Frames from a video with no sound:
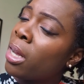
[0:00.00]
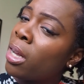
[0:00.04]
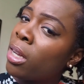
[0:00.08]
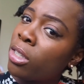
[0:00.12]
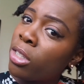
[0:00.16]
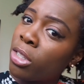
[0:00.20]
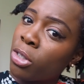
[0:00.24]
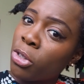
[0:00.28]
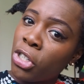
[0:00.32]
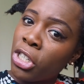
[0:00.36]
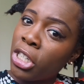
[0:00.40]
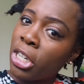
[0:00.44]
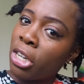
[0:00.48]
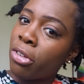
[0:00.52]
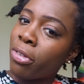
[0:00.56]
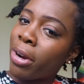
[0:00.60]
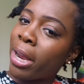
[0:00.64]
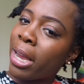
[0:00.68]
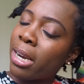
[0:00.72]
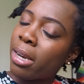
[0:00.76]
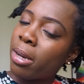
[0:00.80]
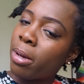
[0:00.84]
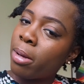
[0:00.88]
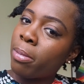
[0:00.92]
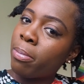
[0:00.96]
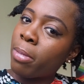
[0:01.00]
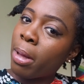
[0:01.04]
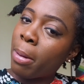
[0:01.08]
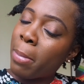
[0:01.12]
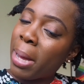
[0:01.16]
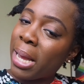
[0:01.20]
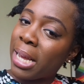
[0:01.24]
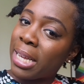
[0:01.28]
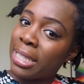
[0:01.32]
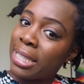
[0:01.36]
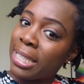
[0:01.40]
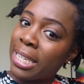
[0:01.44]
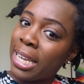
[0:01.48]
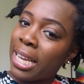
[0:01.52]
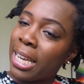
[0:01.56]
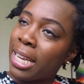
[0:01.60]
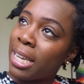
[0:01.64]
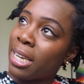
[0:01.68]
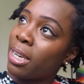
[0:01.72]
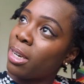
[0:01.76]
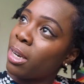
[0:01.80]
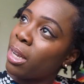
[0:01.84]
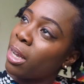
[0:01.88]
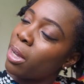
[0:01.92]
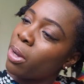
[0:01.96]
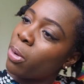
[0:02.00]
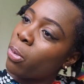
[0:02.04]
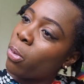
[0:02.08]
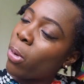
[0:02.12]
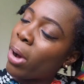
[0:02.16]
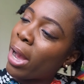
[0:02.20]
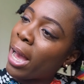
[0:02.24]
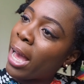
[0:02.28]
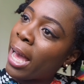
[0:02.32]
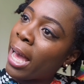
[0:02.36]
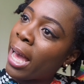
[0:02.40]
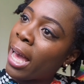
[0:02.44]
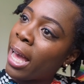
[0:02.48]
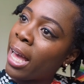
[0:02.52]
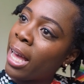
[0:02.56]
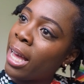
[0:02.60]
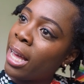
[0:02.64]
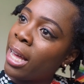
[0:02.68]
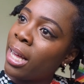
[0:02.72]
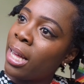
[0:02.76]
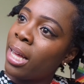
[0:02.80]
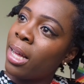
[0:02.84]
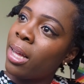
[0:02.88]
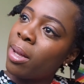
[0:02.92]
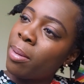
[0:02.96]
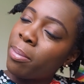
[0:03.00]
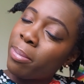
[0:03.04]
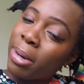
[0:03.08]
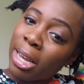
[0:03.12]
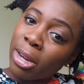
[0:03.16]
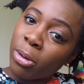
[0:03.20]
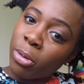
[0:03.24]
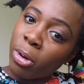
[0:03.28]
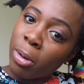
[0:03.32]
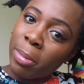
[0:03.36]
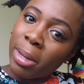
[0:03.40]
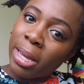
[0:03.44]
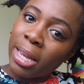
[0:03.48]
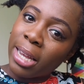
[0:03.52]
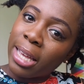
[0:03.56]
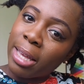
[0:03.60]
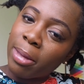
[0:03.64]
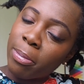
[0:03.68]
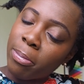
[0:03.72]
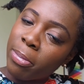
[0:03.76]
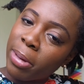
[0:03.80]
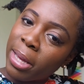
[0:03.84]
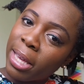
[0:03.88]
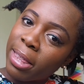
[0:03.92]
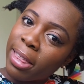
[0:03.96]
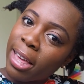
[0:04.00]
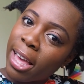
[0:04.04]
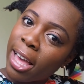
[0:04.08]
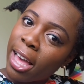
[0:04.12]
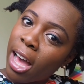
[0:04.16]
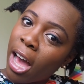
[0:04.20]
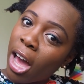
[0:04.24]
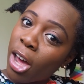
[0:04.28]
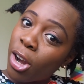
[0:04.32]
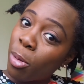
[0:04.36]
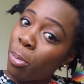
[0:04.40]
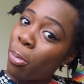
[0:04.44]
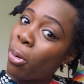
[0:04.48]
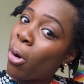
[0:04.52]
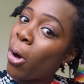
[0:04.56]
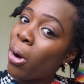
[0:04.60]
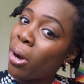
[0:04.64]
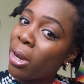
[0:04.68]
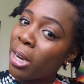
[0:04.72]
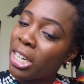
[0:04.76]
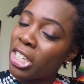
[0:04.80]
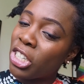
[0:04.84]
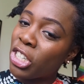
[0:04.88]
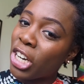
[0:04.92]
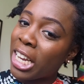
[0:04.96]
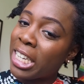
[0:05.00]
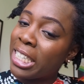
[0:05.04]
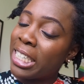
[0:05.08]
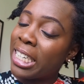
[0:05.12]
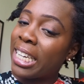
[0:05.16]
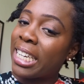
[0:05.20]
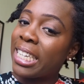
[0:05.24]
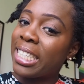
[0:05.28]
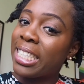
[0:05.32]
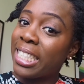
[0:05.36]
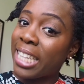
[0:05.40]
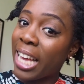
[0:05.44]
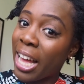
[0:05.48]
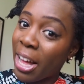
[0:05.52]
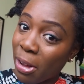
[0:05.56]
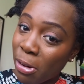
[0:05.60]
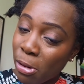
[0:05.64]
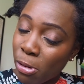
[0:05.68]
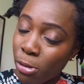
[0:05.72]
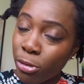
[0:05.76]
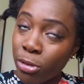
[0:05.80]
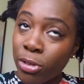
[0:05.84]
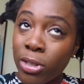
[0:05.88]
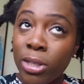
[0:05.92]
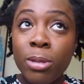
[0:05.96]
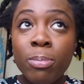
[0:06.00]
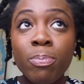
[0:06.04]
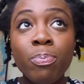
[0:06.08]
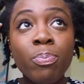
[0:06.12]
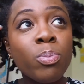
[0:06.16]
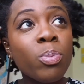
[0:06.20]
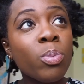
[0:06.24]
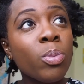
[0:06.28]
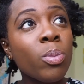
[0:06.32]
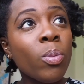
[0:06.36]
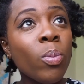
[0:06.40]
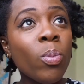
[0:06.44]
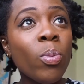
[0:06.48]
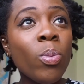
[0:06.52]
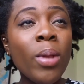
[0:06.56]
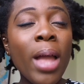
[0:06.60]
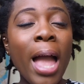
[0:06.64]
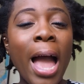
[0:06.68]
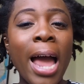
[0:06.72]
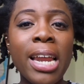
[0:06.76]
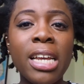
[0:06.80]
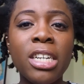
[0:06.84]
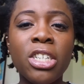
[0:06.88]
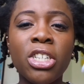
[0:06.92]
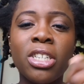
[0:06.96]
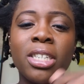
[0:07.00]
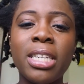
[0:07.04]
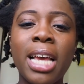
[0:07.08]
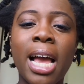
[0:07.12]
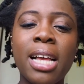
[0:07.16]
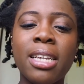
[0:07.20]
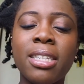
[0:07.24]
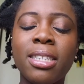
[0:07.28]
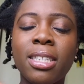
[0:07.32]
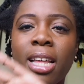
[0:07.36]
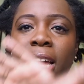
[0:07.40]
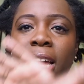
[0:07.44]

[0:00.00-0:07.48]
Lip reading: So she created a magazine where black women can be their unapologetic selves, and it just has